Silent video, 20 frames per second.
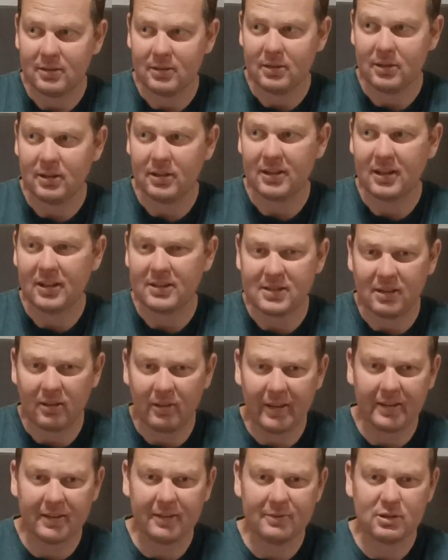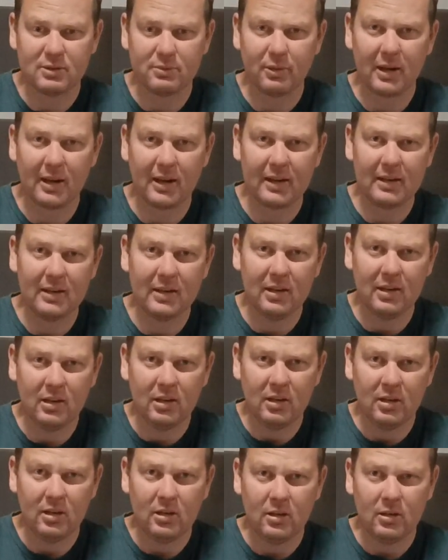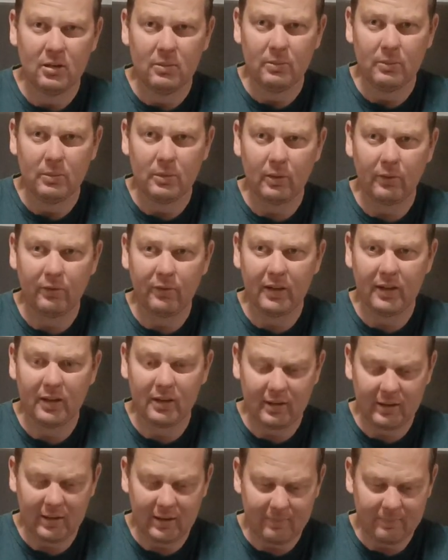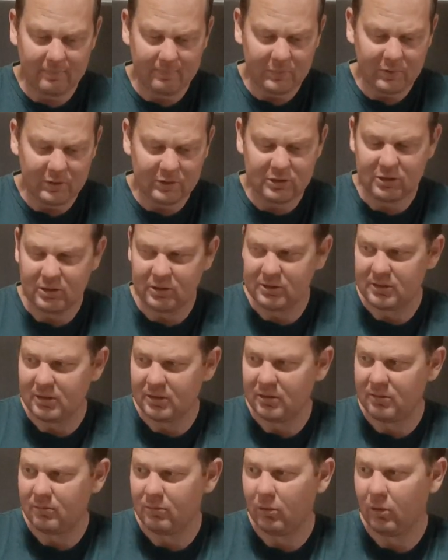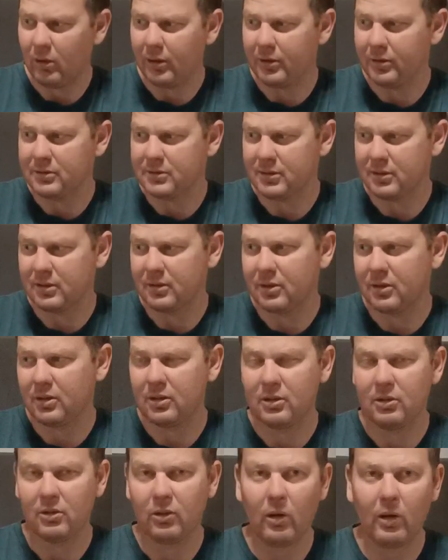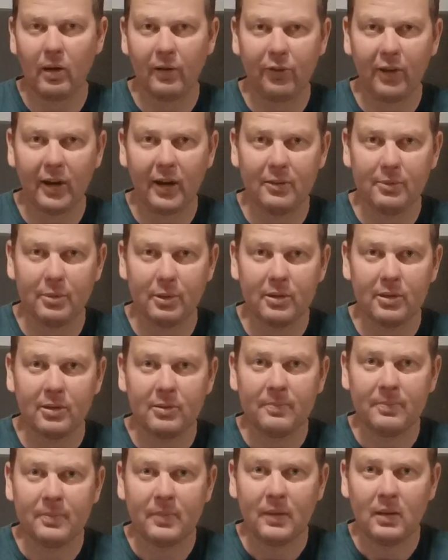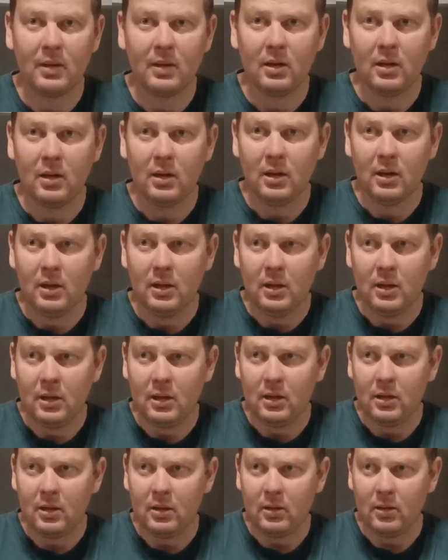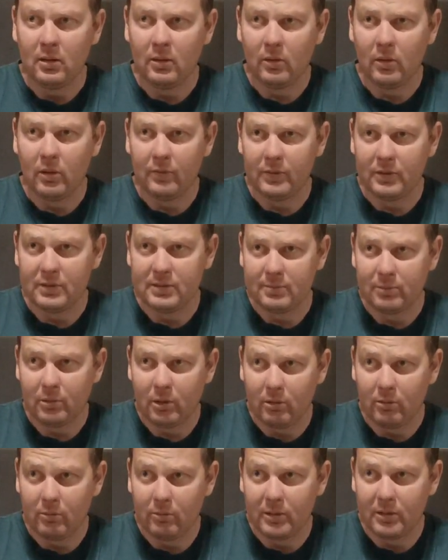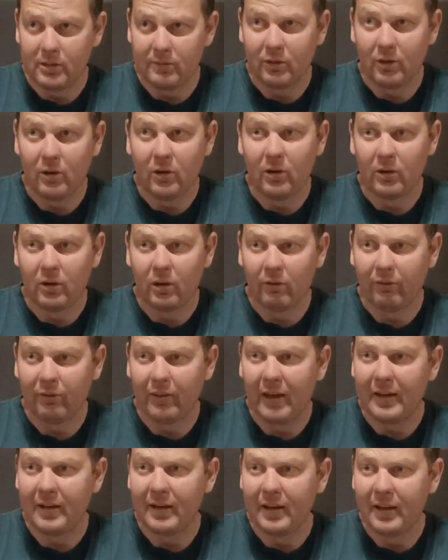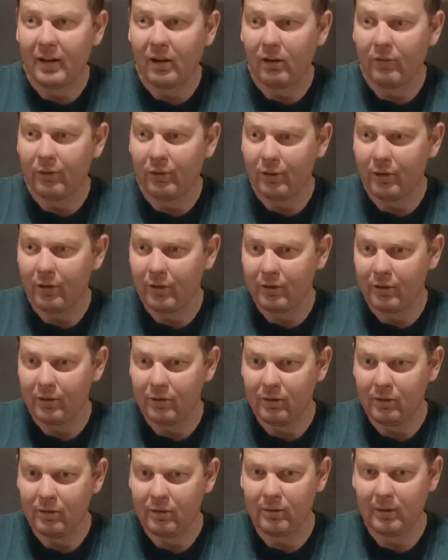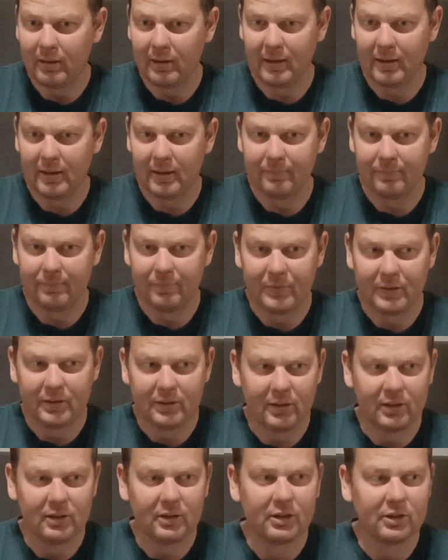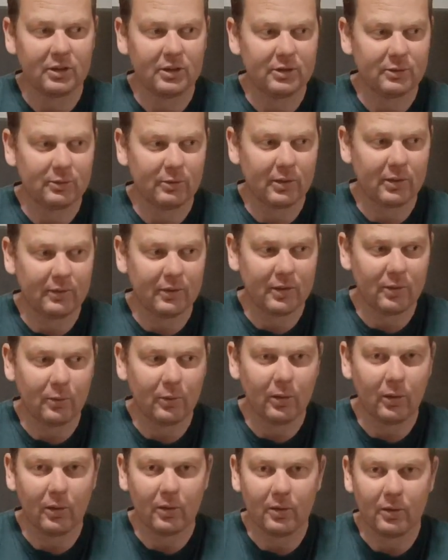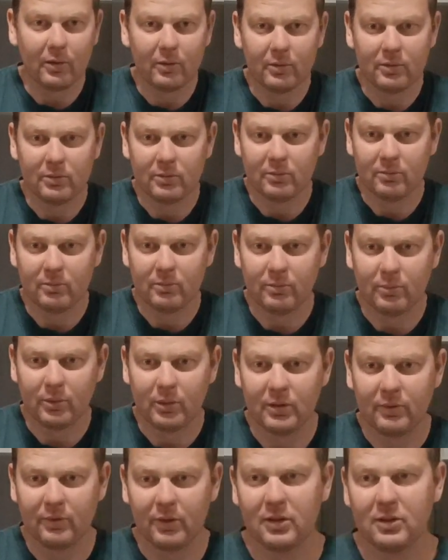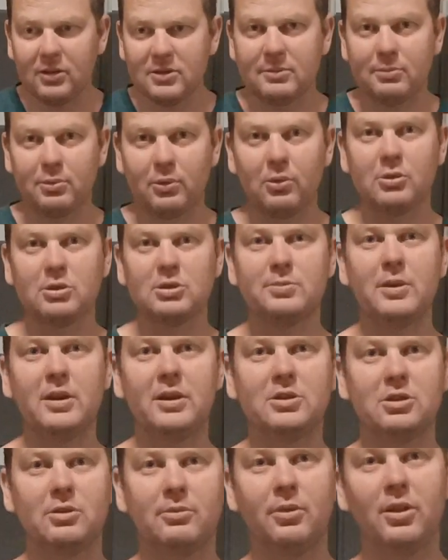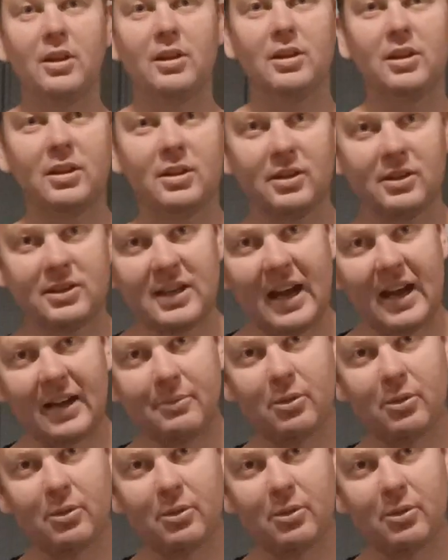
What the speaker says: You can get selective spray, but I found just using glypho, but a lot of you probably have gone off that now, I've heard. So you can use whatever you want, but if you use a broad spectrum thing, you can attack